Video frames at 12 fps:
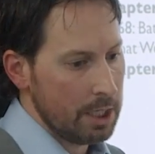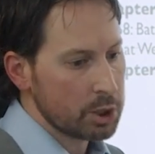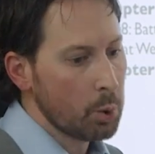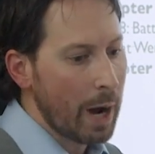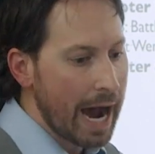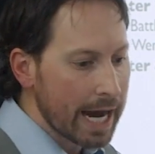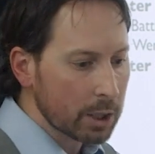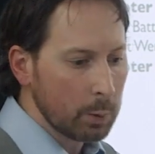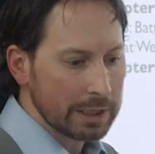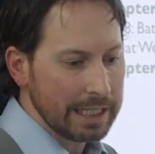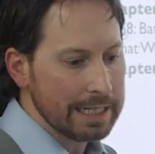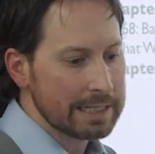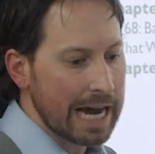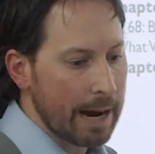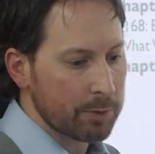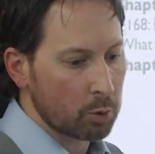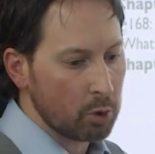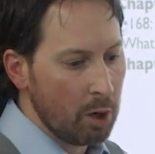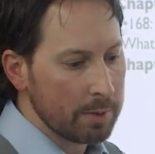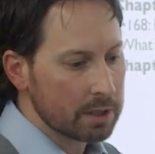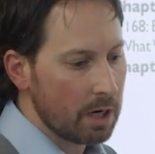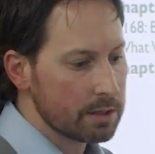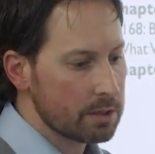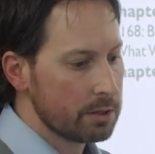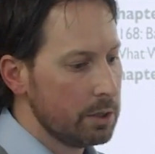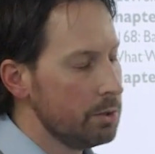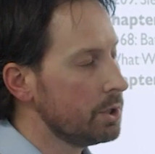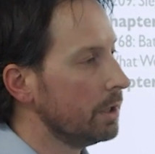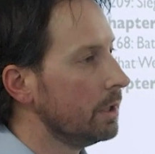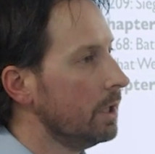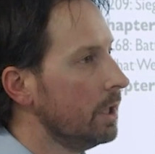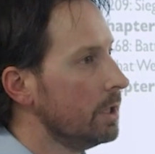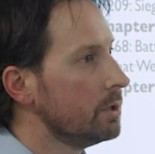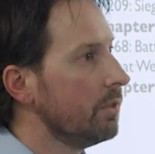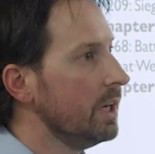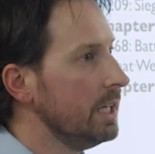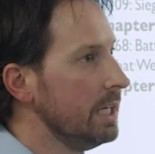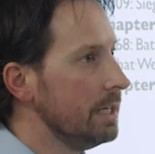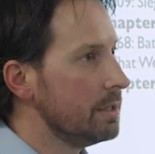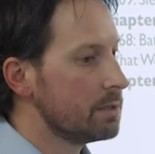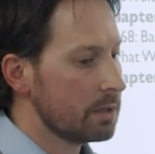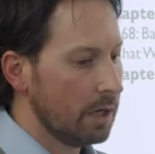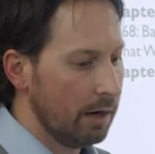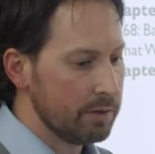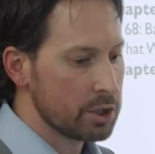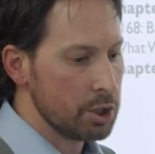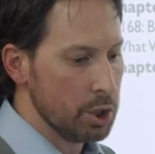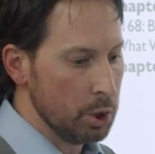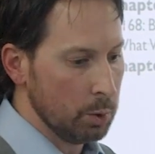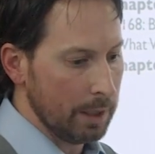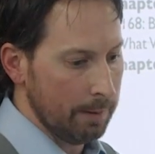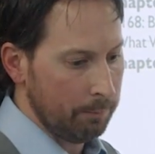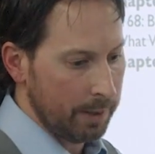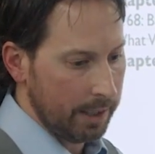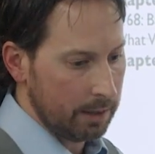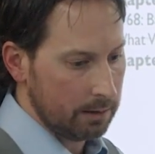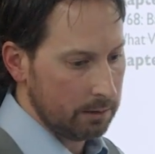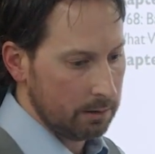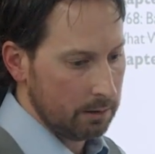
to adequately adapt the Roman constitution to the needs of its new empire.